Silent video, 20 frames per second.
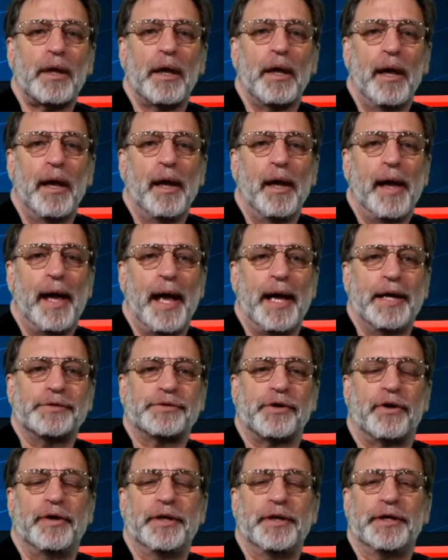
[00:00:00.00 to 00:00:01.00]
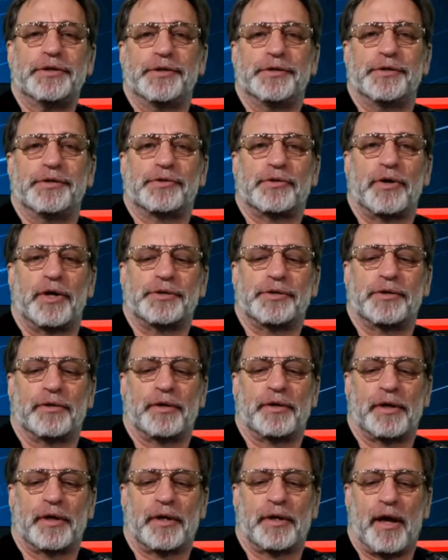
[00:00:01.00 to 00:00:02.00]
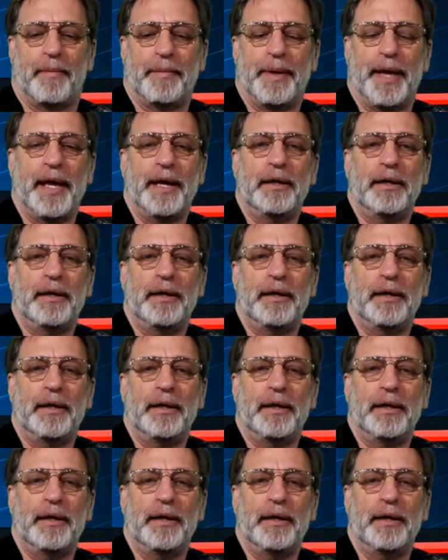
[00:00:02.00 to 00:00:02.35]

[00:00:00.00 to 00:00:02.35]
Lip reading: As earnings season starts to come in,